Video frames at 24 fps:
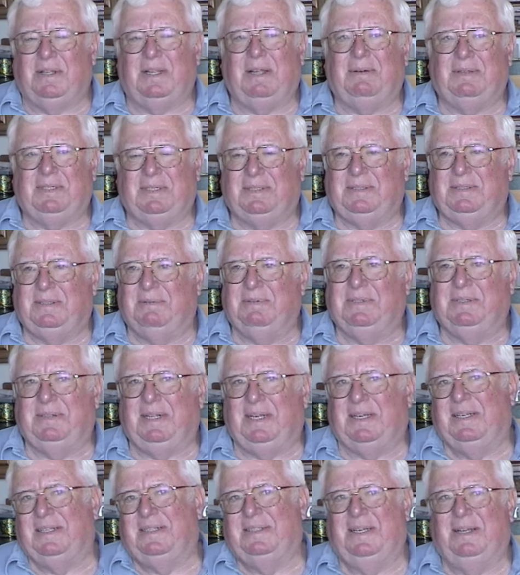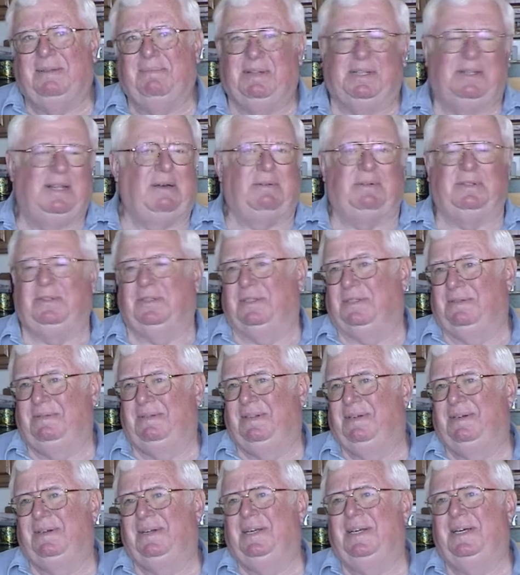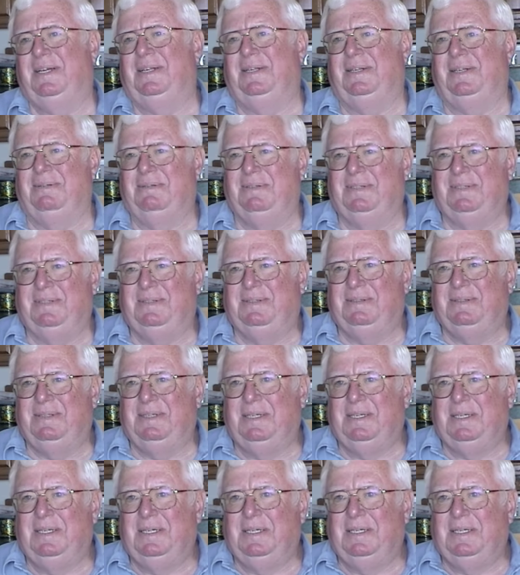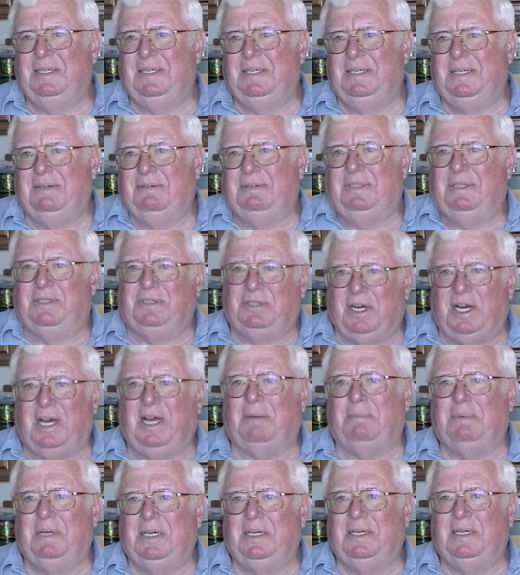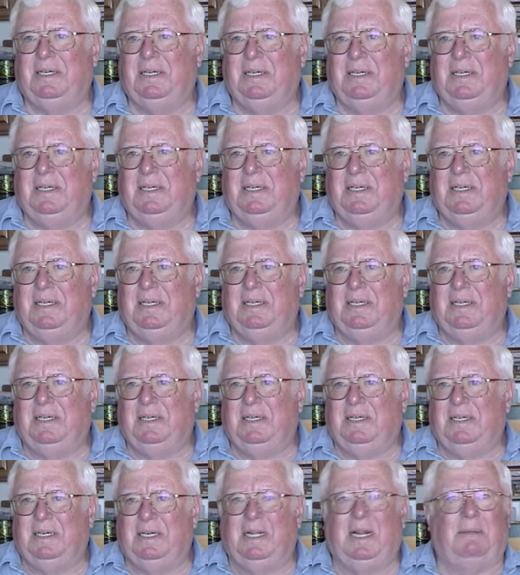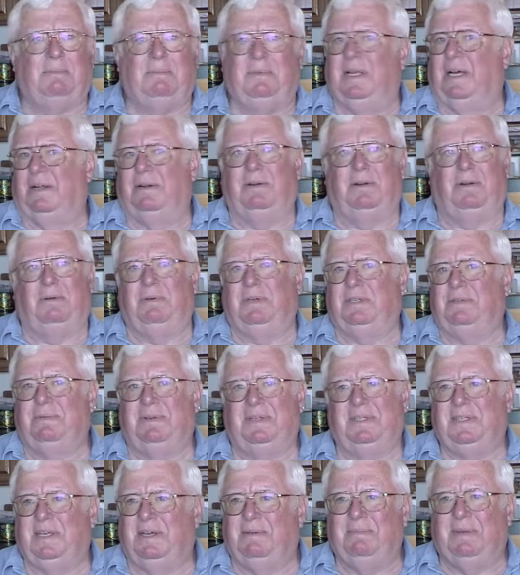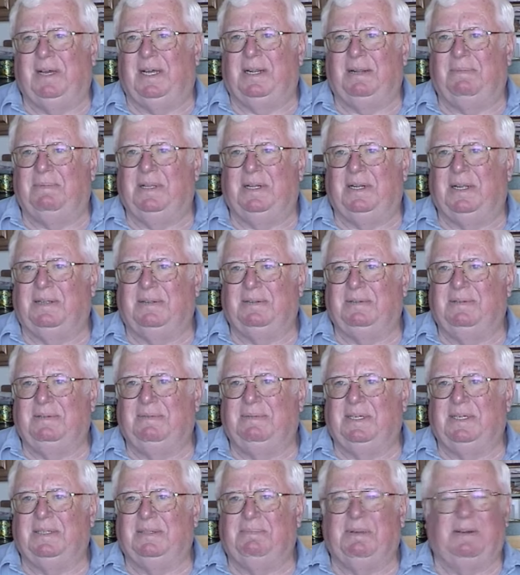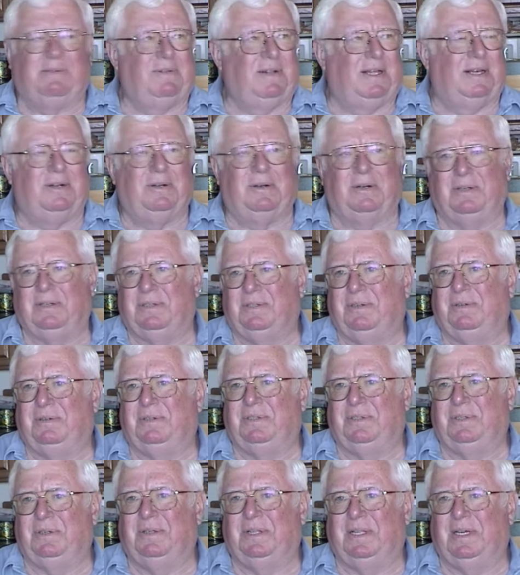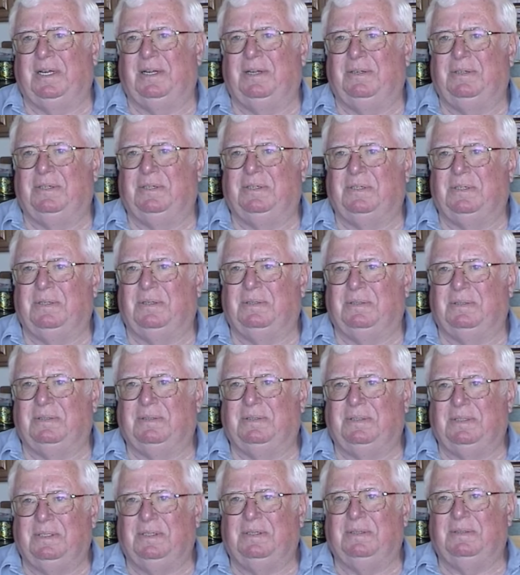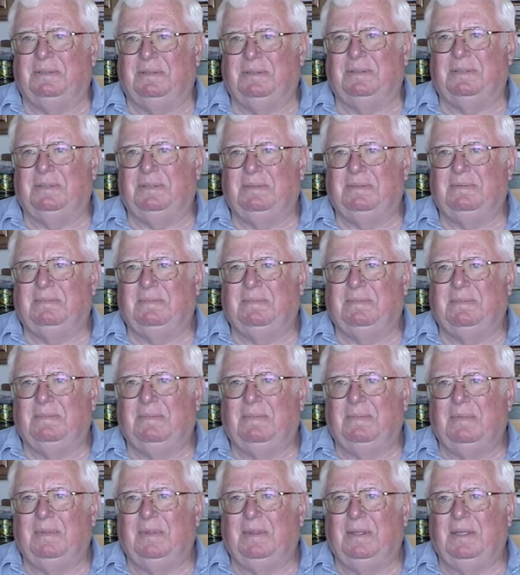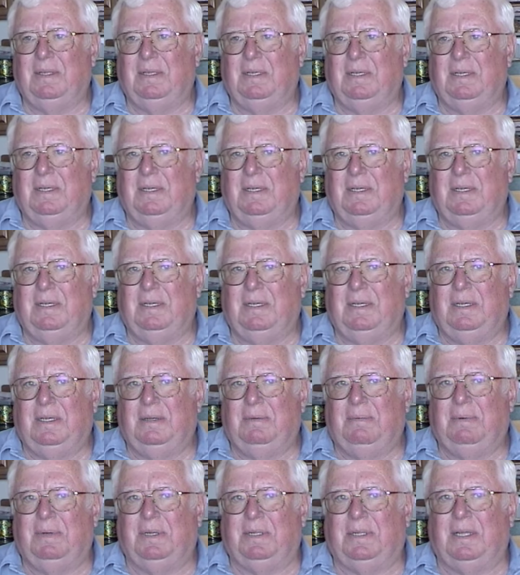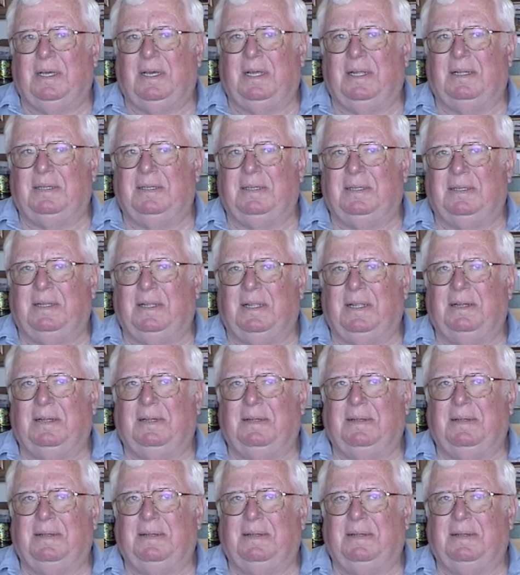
So that was, it was like I said, that, that was just, there again, it was, it was a job. Mm-hmm. And i do not know which ones I met. I mean, I, because my flight orders don't show that. It just shows, you know. Mm-hmm. But that, uh, and